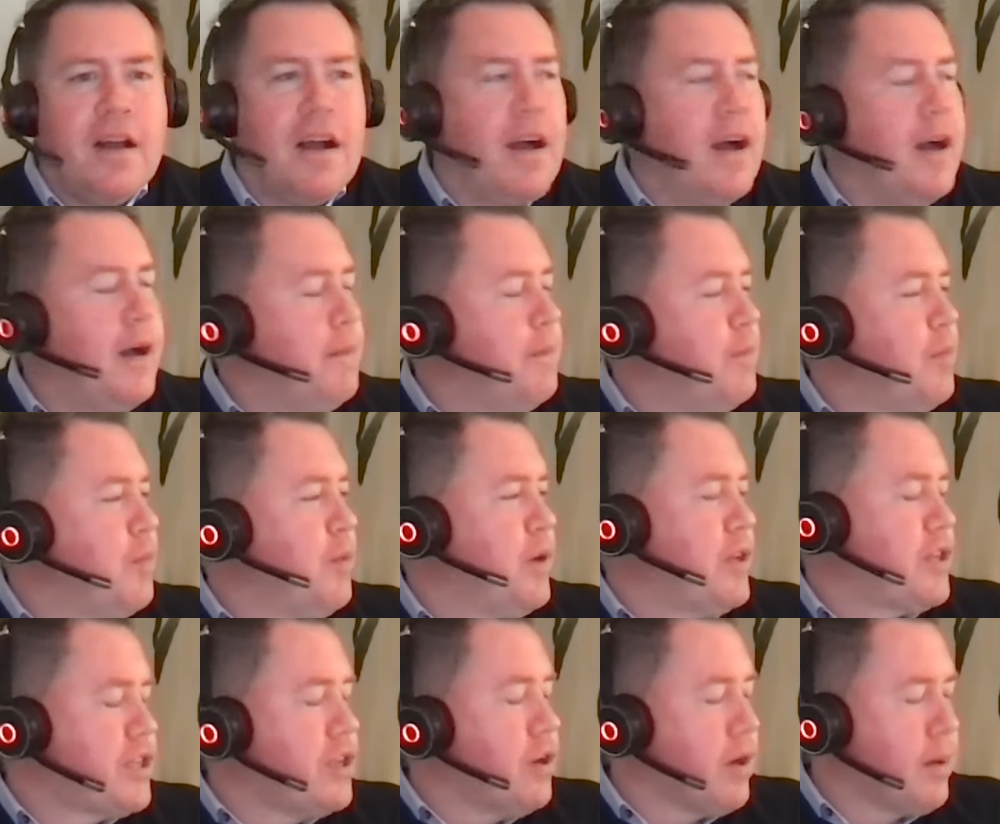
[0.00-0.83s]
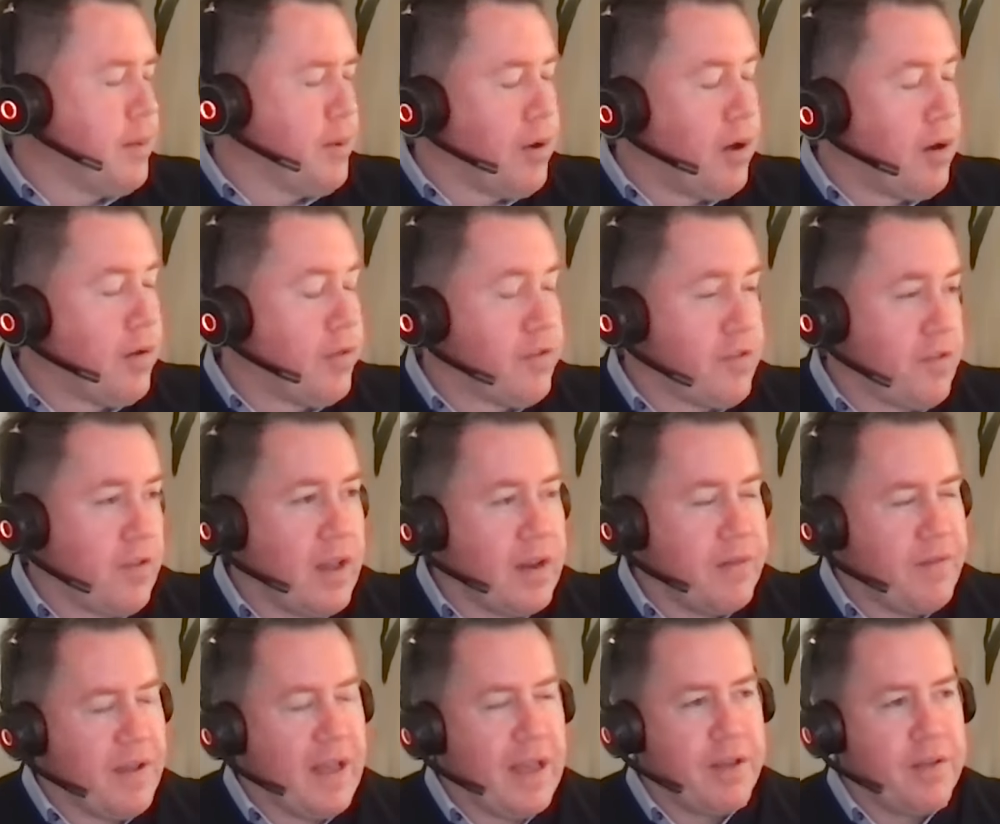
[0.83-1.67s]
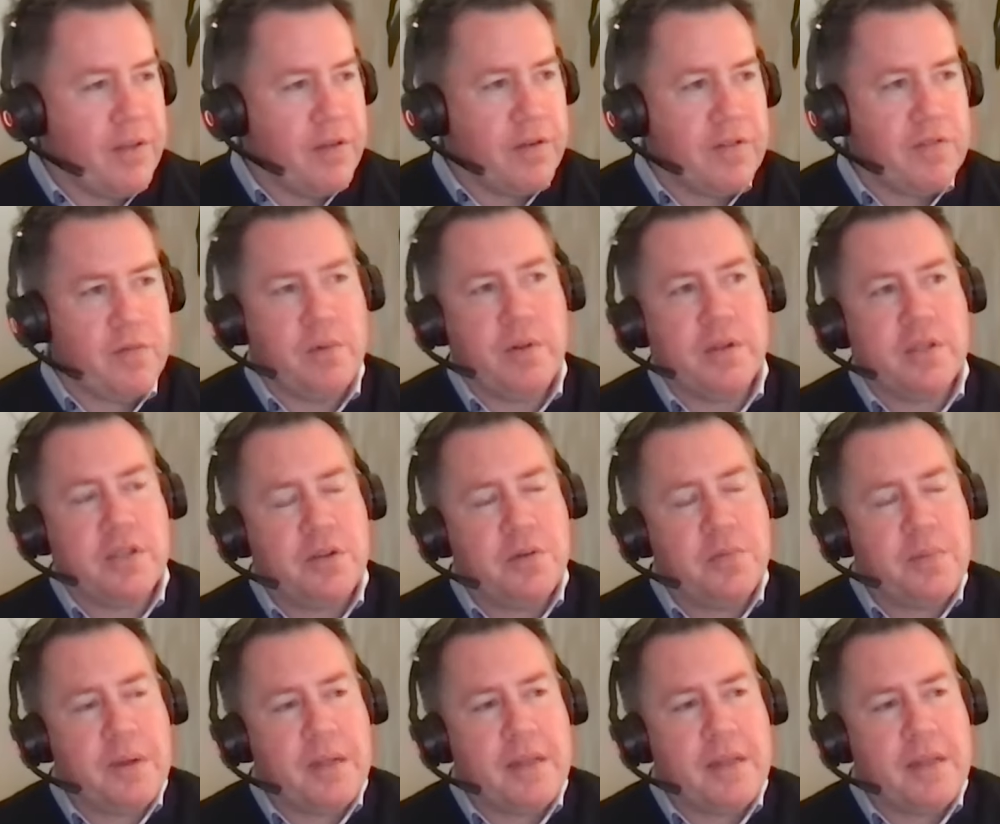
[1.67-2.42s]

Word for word: Um, which don't get me wrong, there's a lot of value there as well too.